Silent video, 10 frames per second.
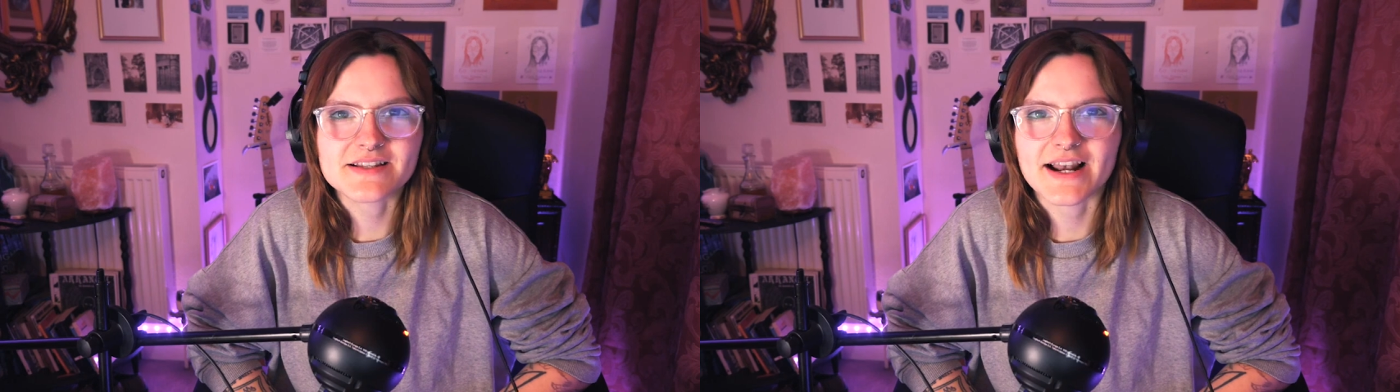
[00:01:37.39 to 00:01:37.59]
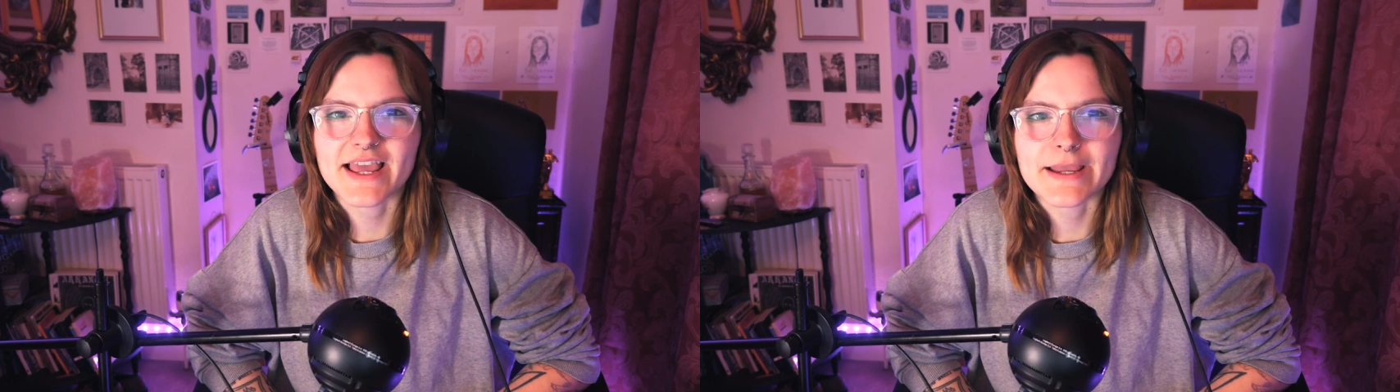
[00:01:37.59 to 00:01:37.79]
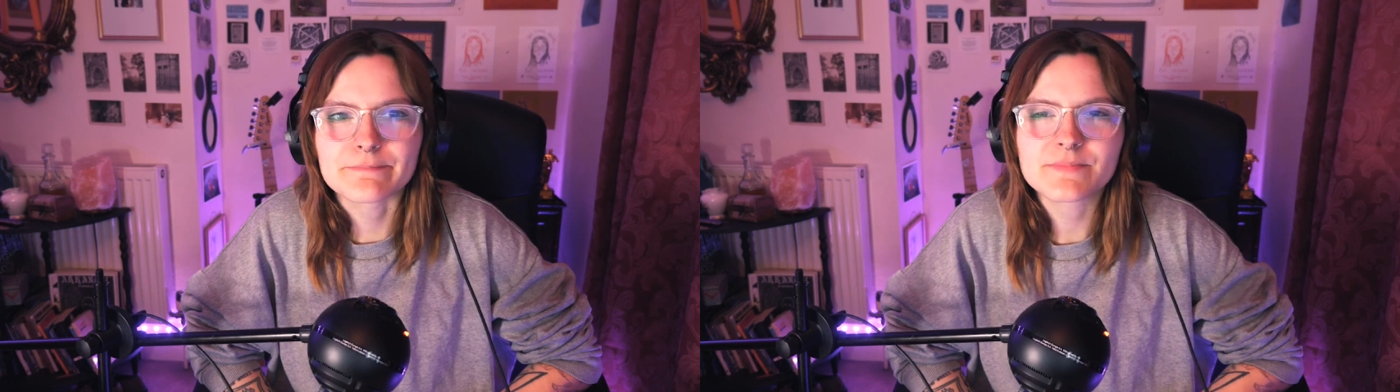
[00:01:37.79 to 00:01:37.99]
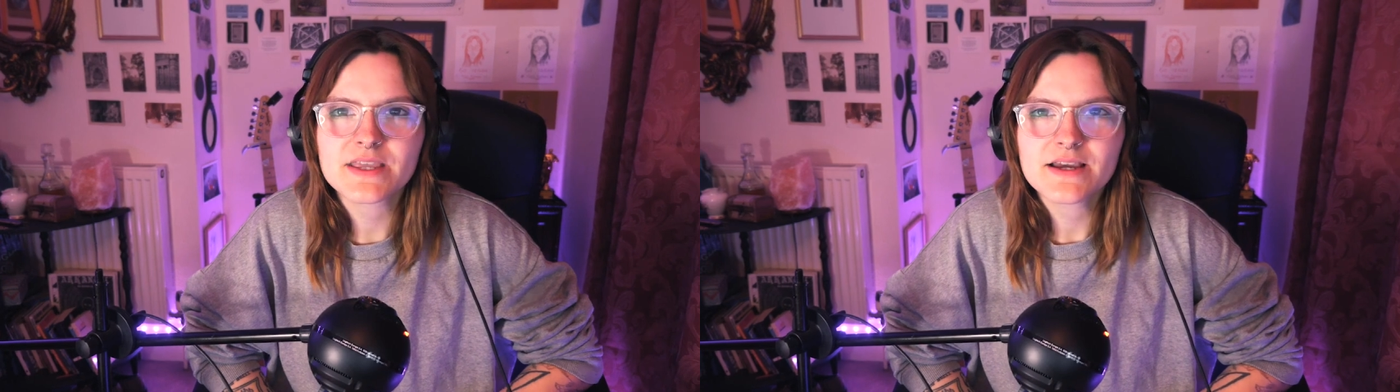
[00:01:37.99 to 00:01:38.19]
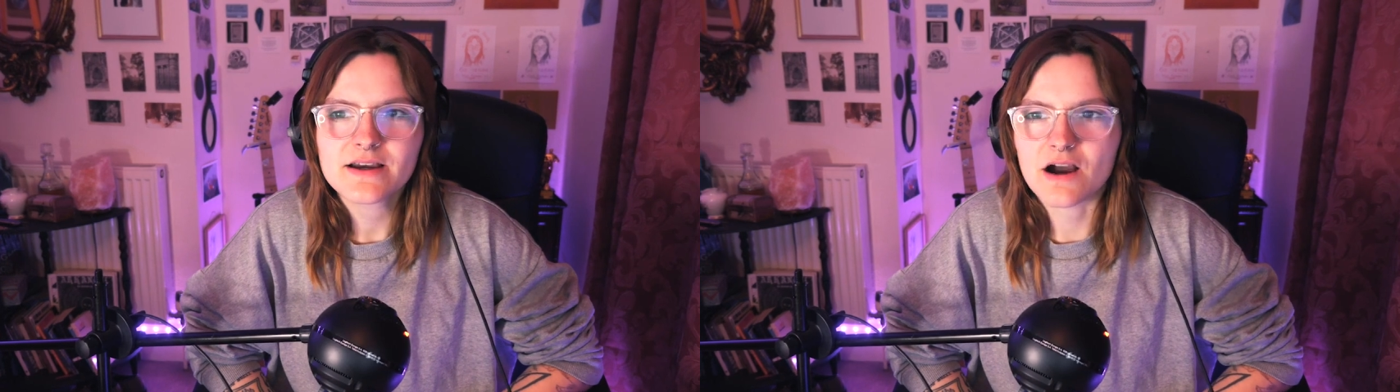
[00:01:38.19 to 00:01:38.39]
a claim,
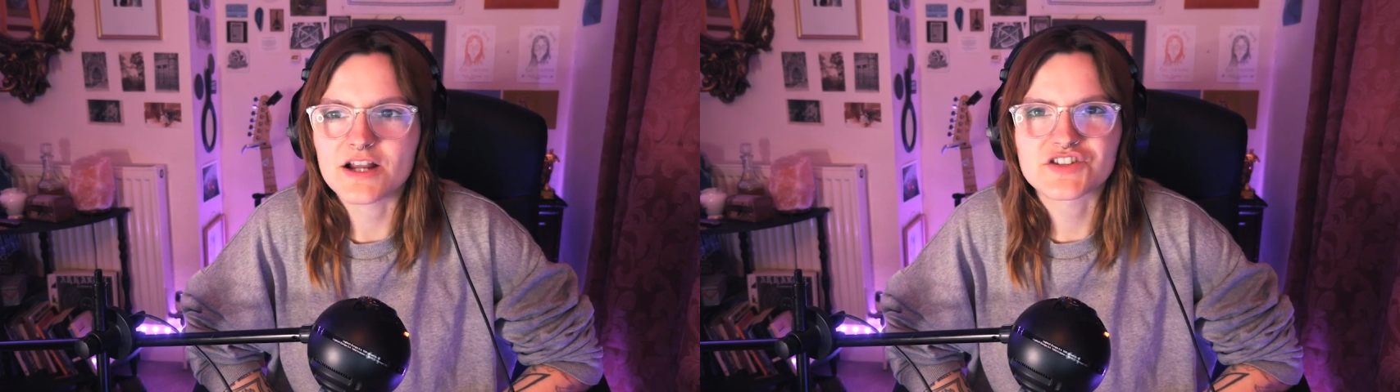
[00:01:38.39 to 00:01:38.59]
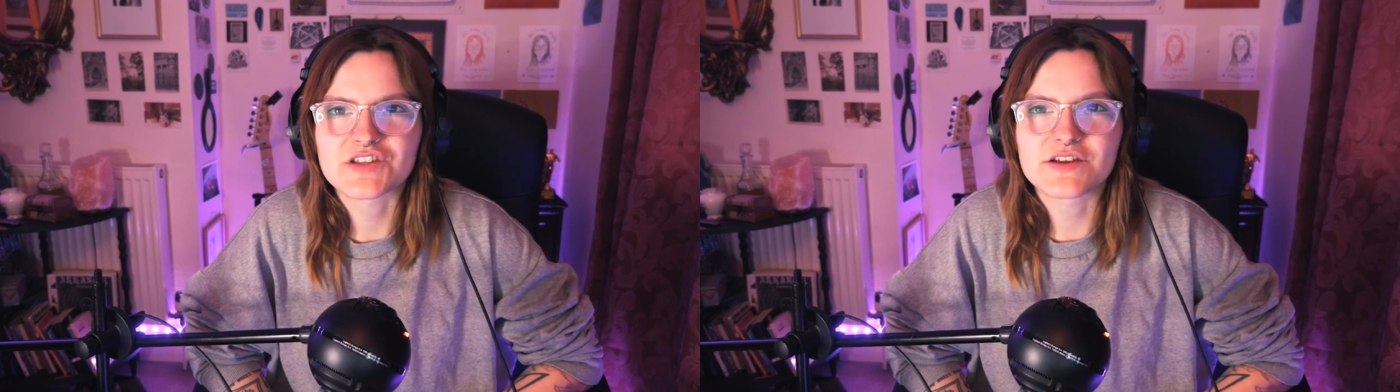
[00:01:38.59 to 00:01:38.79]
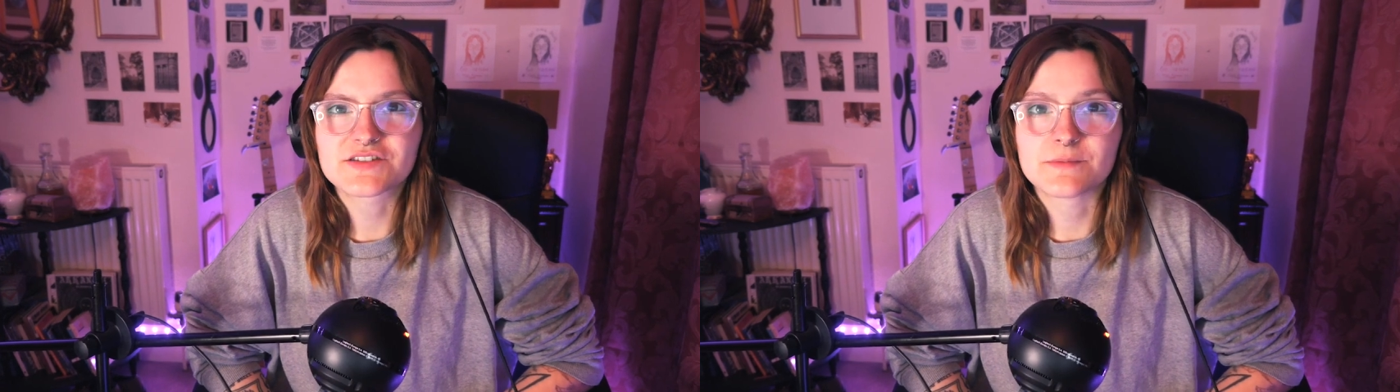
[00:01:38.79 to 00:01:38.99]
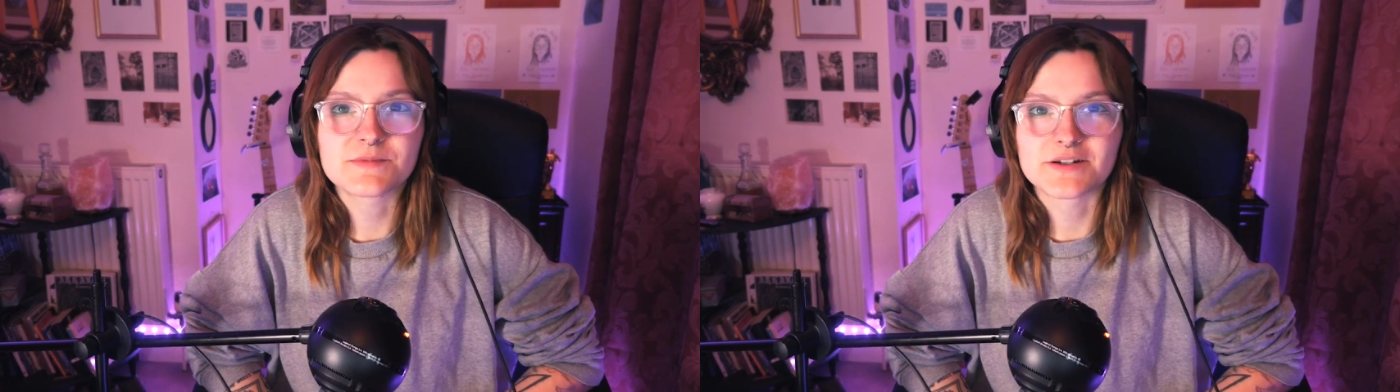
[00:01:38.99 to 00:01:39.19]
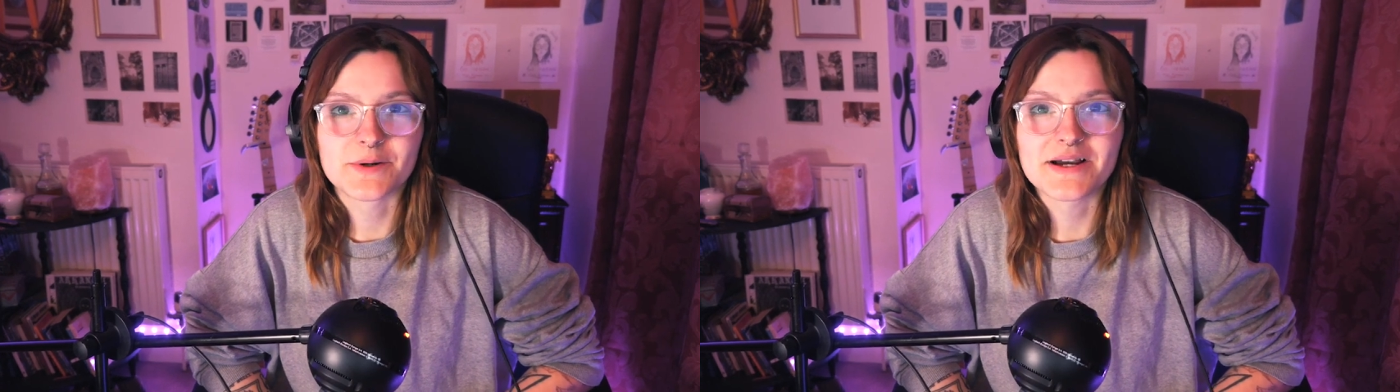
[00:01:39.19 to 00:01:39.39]
I just ask
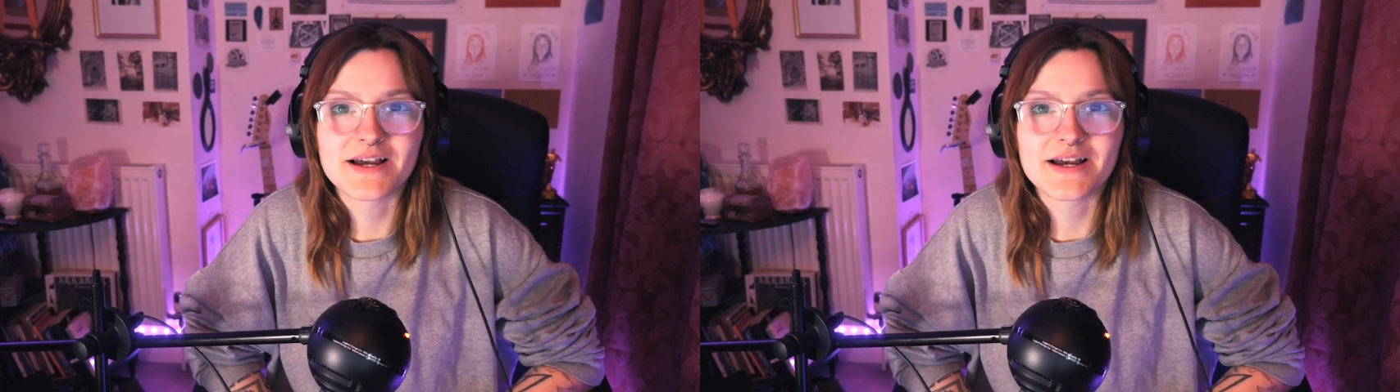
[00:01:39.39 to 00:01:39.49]
them to